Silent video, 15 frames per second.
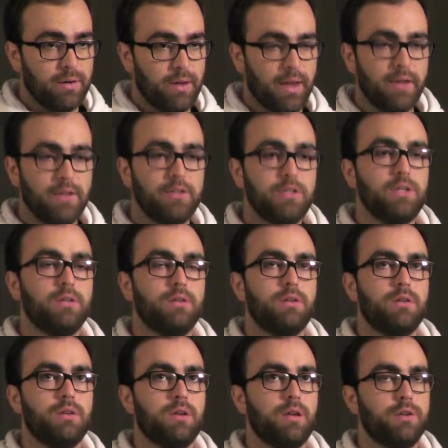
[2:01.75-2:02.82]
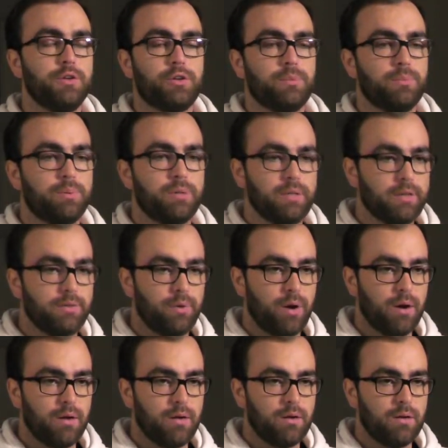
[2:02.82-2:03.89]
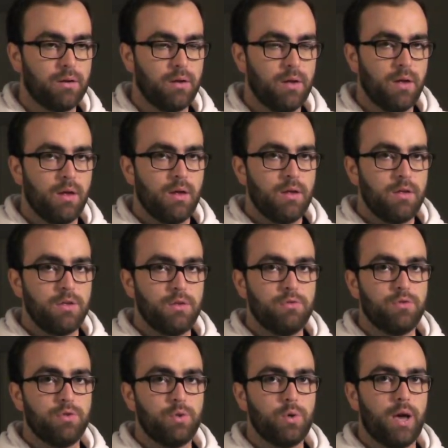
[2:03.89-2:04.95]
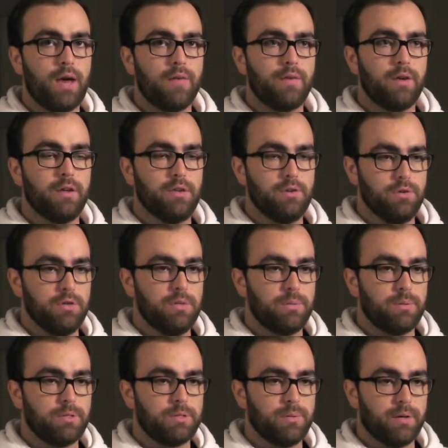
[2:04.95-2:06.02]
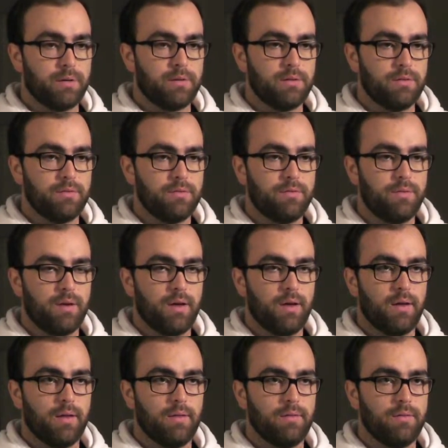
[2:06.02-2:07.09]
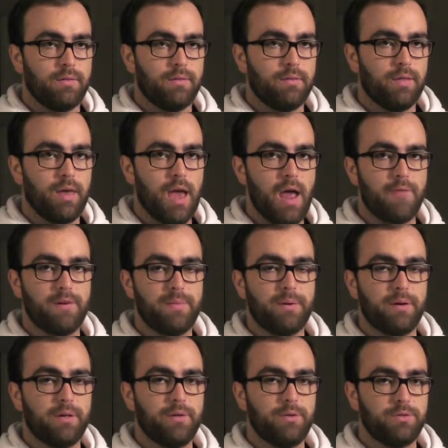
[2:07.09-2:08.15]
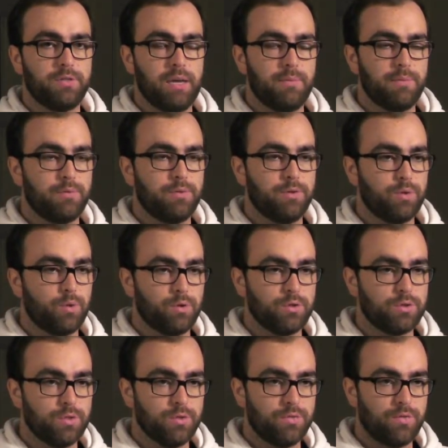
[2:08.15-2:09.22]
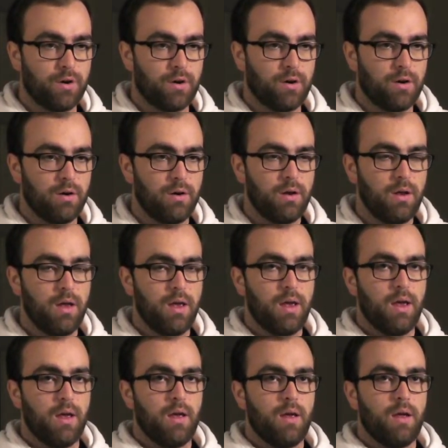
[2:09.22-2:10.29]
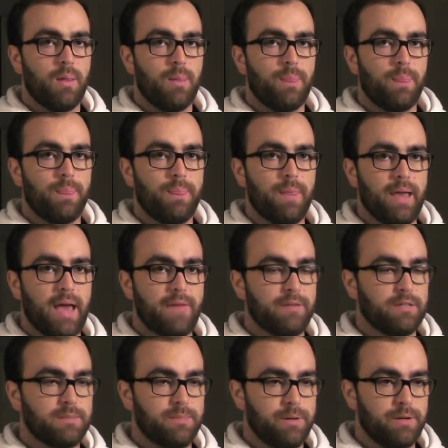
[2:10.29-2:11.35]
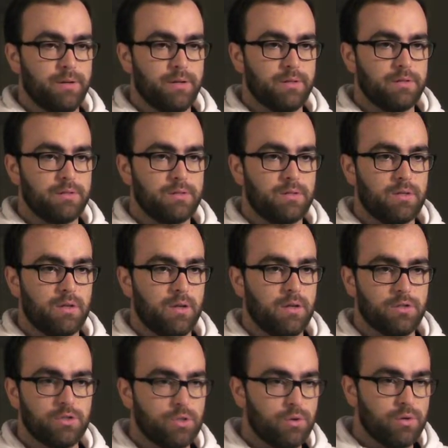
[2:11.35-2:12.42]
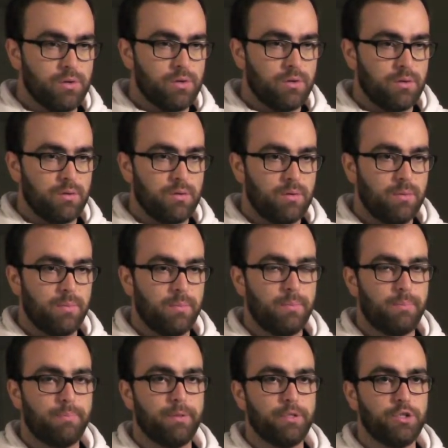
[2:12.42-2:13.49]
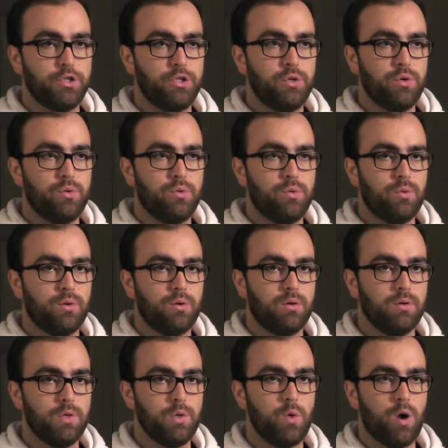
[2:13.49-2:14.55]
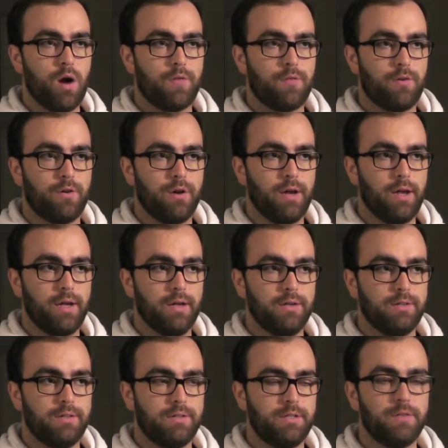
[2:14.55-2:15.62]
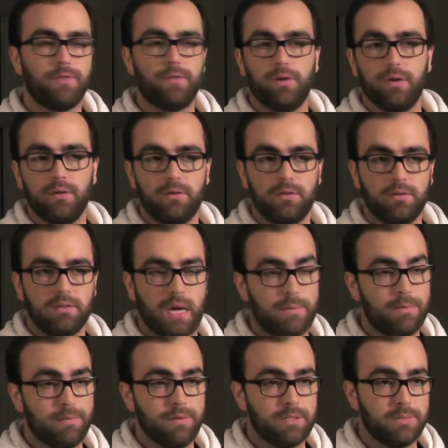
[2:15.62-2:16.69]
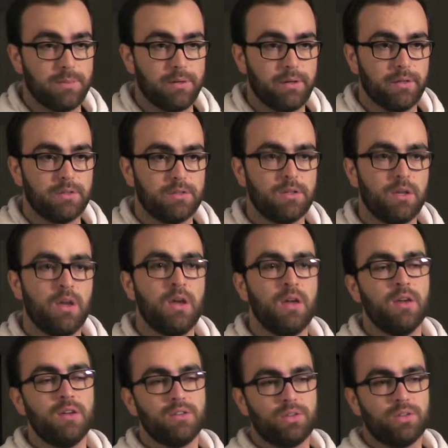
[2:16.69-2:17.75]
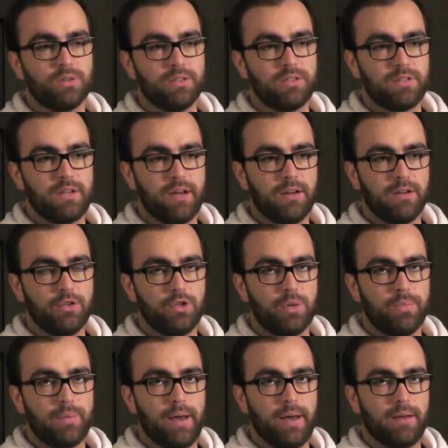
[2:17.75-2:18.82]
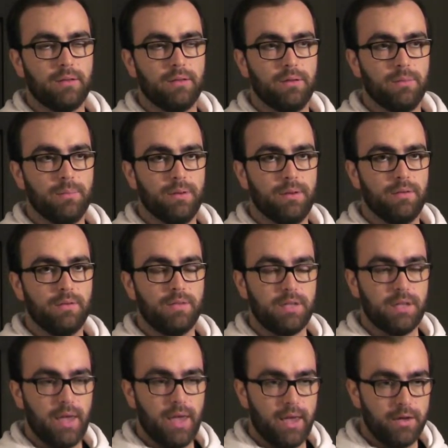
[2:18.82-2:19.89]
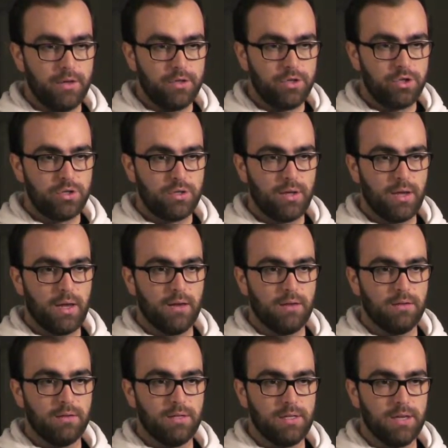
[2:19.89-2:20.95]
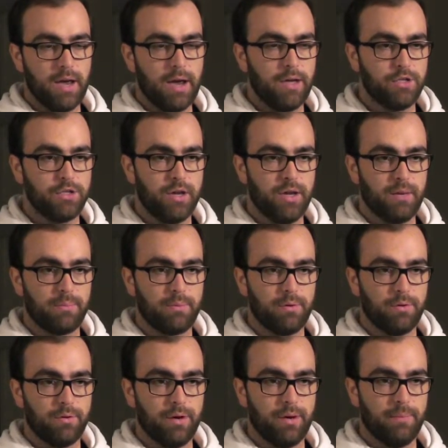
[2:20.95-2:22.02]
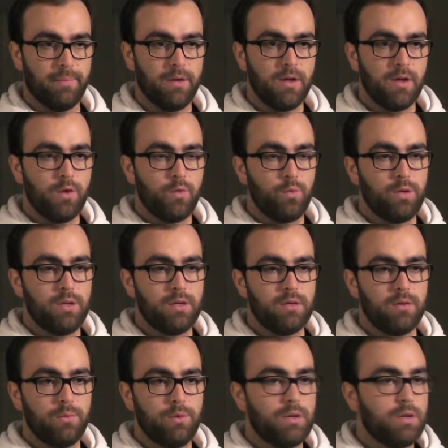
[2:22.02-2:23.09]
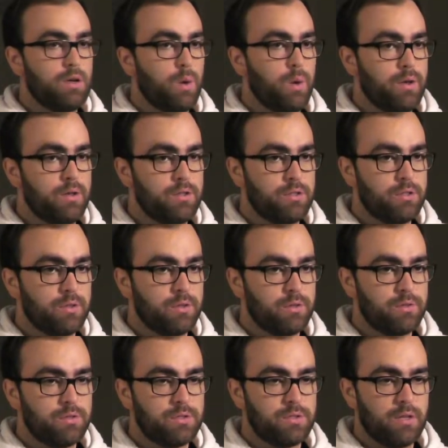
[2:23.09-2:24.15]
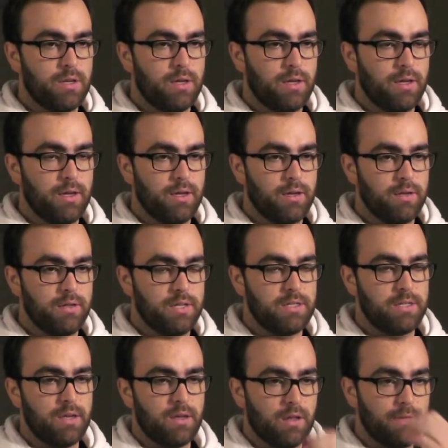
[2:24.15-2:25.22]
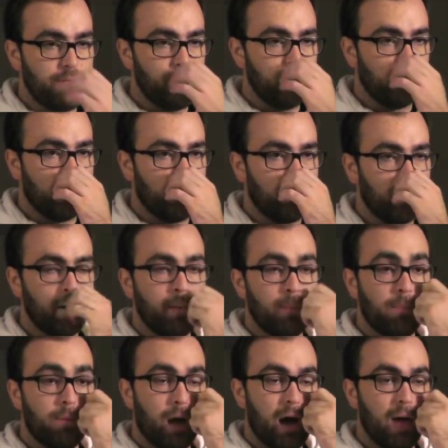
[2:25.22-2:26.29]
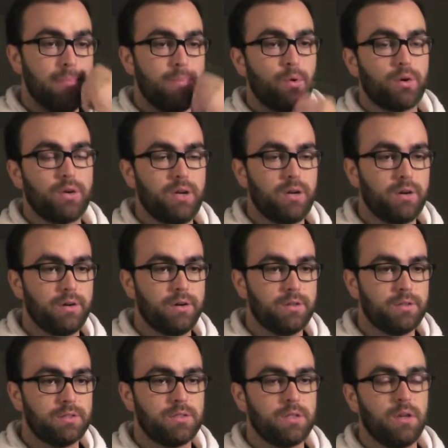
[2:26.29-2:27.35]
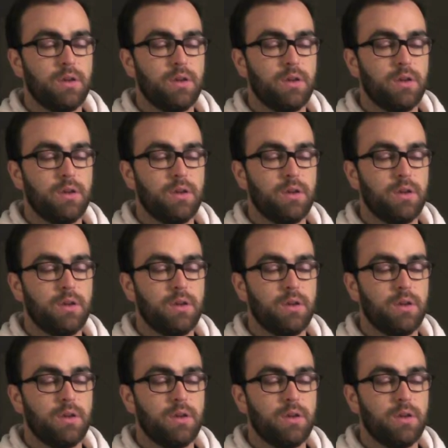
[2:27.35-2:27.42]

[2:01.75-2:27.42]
And you're completely right. You do have a unique perspective. Everybody who's came through the door so far, they have experience, and so do you. But you offer a different type of experience. So let's kind of jump back a little bit. The EDGE and the IJAG program. We can go into those in detail if you'd like, but I'm more curious,